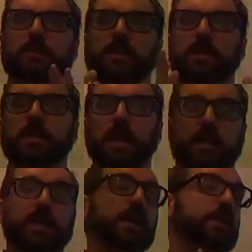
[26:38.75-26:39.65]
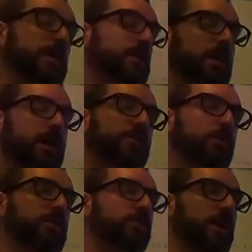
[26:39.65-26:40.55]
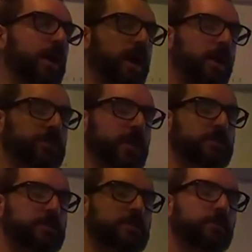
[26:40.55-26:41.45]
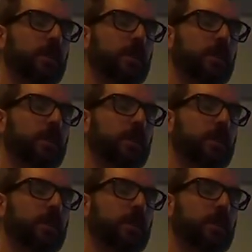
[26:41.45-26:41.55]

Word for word: the identity of your underlying objects,